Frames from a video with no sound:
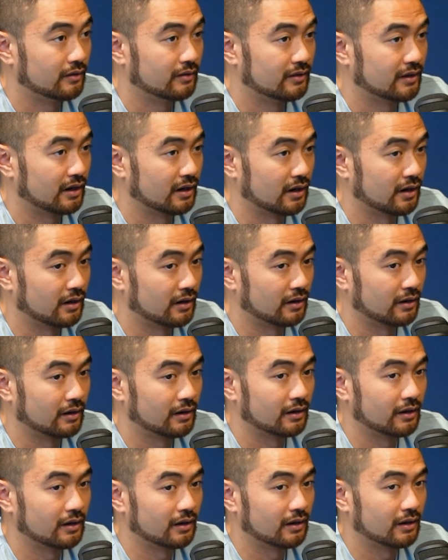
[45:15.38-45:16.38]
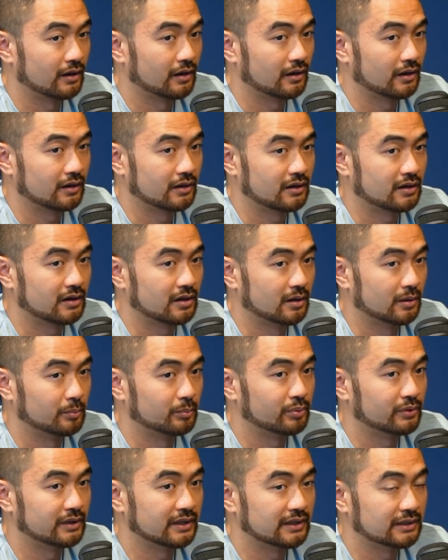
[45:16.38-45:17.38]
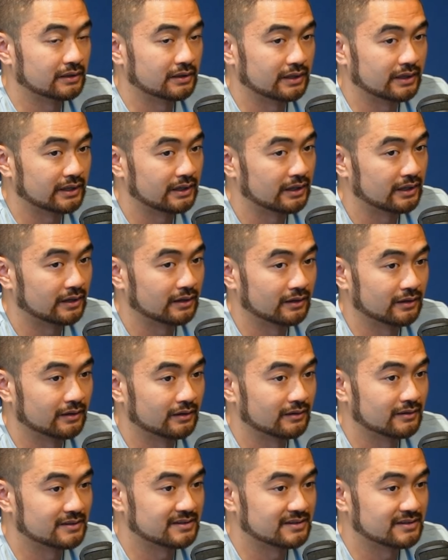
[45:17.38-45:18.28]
they're completely